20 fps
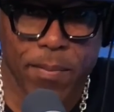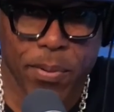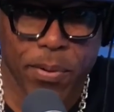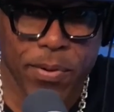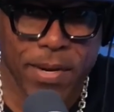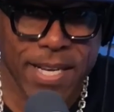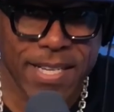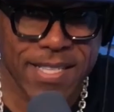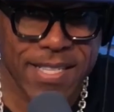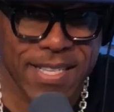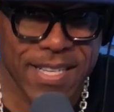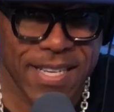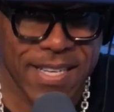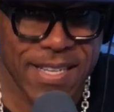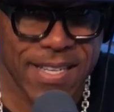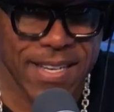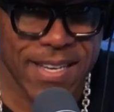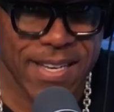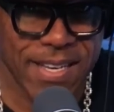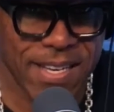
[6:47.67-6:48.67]

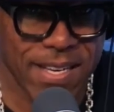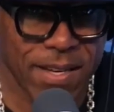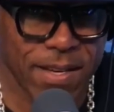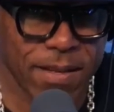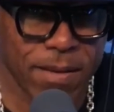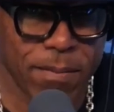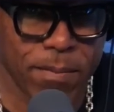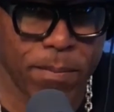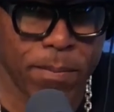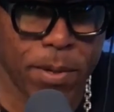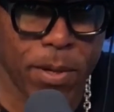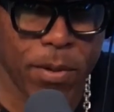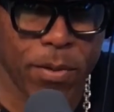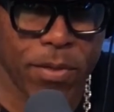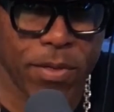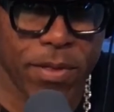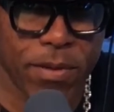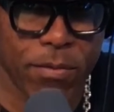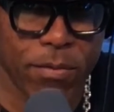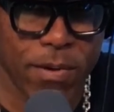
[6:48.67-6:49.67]
pressing
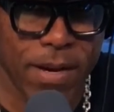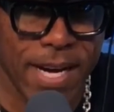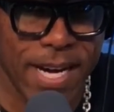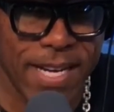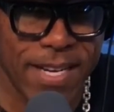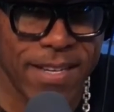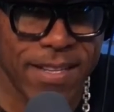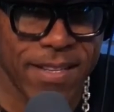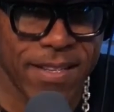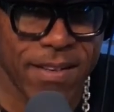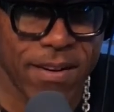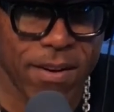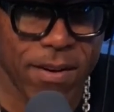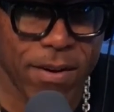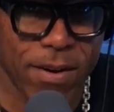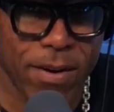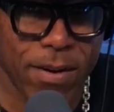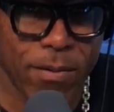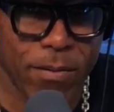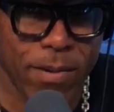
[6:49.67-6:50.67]
both the right and
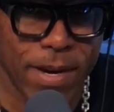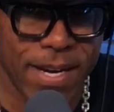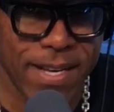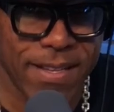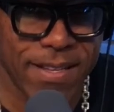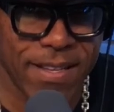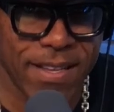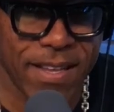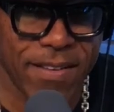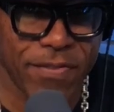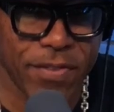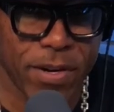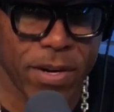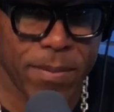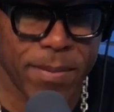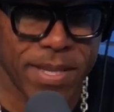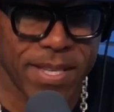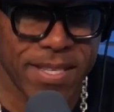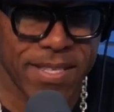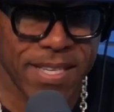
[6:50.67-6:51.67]
the left
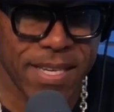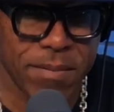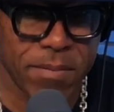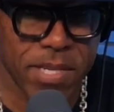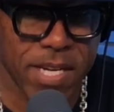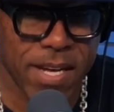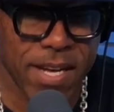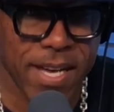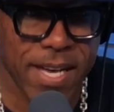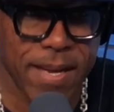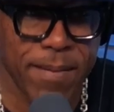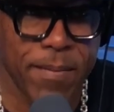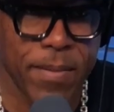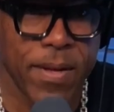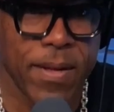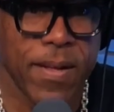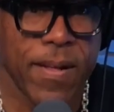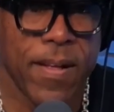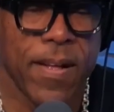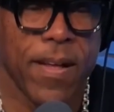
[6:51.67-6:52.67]
arm at the same time.
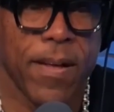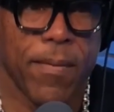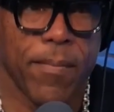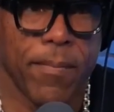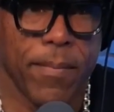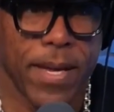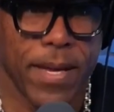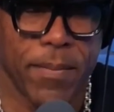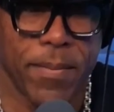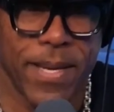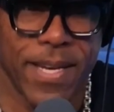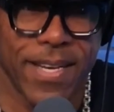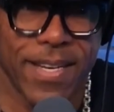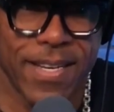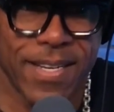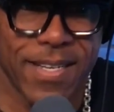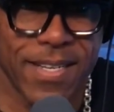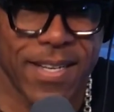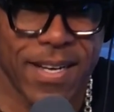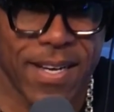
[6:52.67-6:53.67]

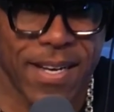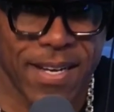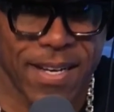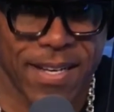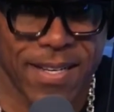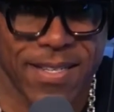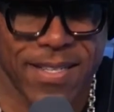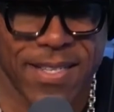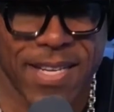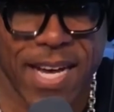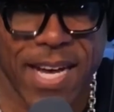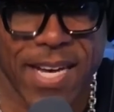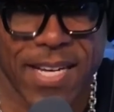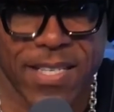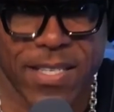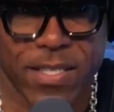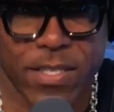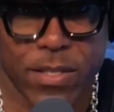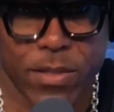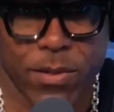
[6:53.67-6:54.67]
Maybe
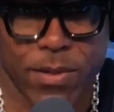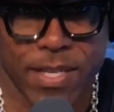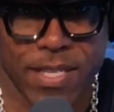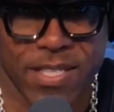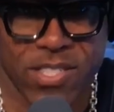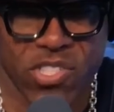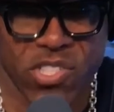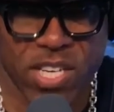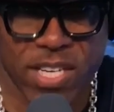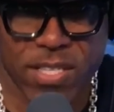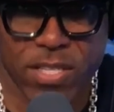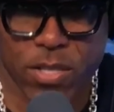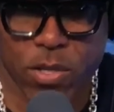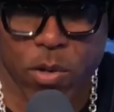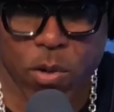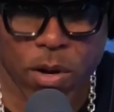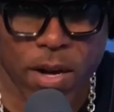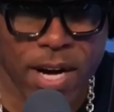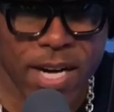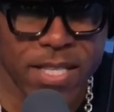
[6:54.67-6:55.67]
not doing just
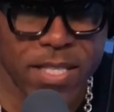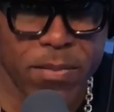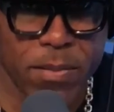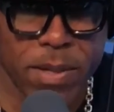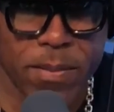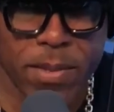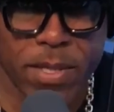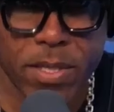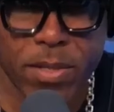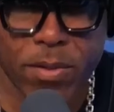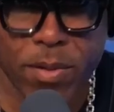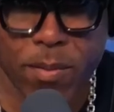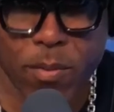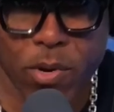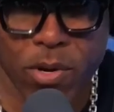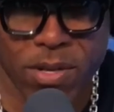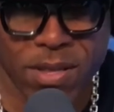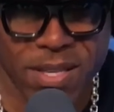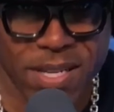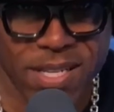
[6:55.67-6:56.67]
squats, maybe doing
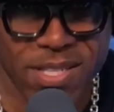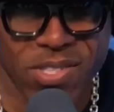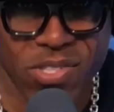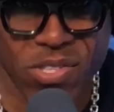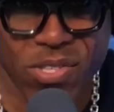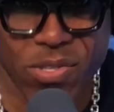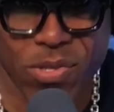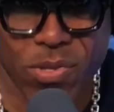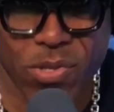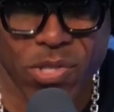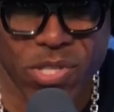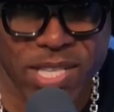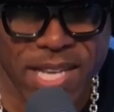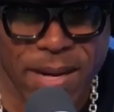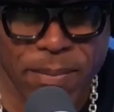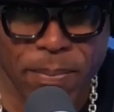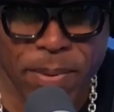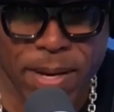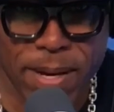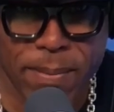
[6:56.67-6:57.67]
more lunges or
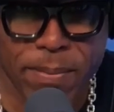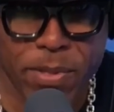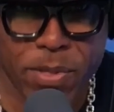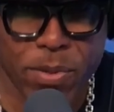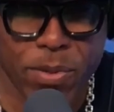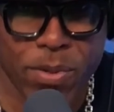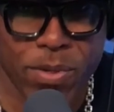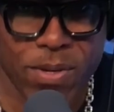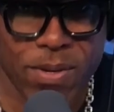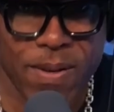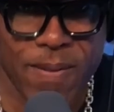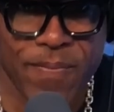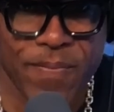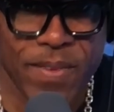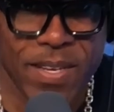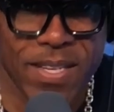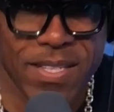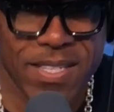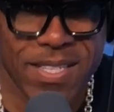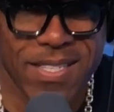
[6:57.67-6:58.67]
step ups, or
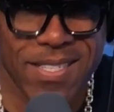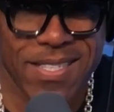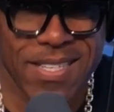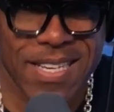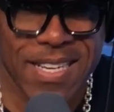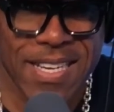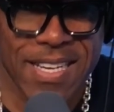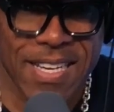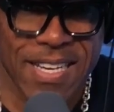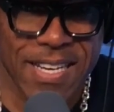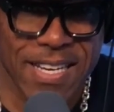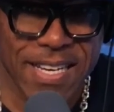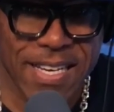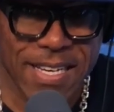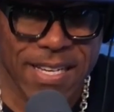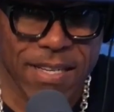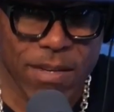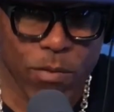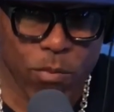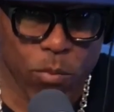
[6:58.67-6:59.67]
just
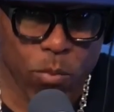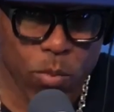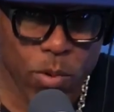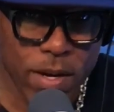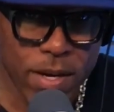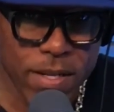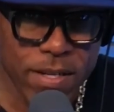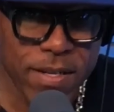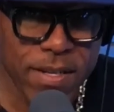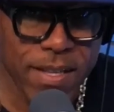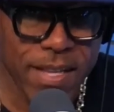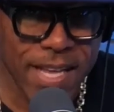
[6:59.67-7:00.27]
one